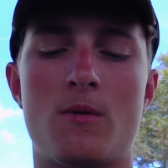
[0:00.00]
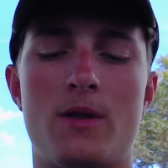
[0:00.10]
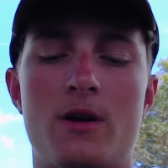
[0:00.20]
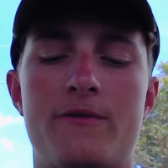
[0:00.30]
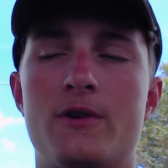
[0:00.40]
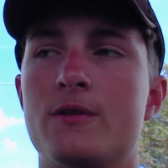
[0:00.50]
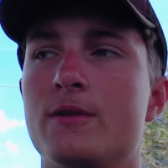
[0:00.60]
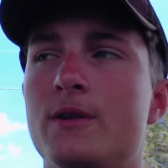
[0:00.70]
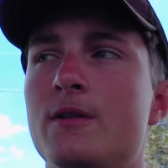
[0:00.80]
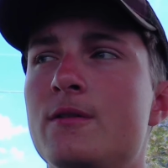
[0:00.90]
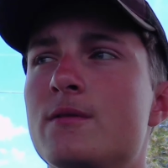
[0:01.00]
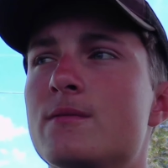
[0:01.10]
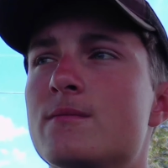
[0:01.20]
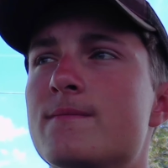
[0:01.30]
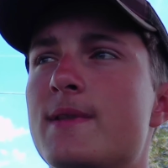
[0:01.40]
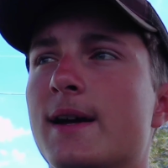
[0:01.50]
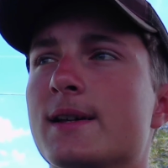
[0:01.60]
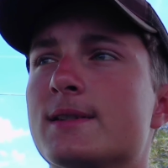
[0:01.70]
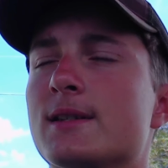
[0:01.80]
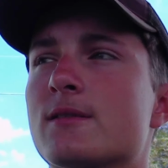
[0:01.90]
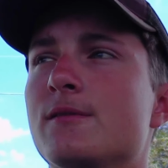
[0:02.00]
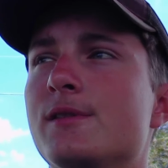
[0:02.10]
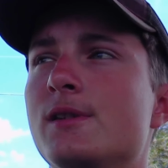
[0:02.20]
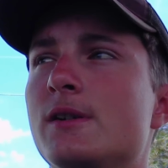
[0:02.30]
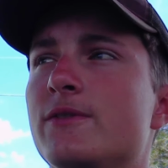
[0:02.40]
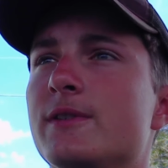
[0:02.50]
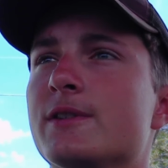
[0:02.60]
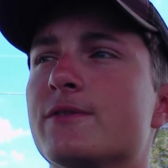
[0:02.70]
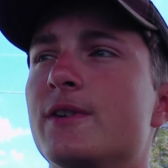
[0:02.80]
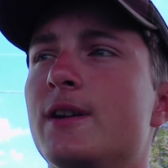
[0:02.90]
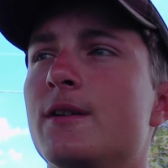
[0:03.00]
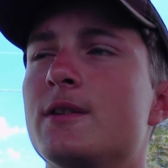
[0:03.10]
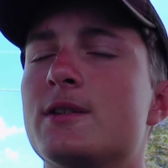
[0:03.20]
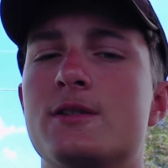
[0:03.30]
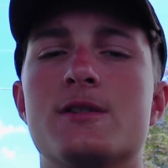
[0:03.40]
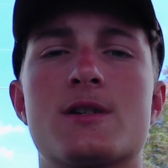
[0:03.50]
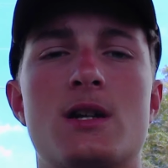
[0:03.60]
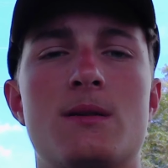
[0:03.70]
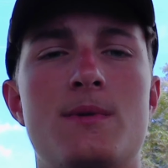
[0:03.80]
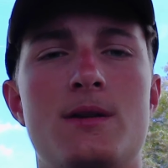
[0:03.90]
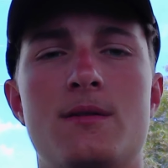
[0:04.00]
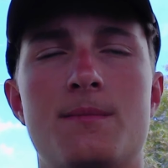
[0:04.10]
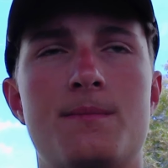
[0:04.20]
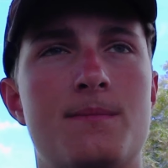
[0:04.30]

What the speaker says: without further ado, I guess that's going to do it for this video. This is just going to be the,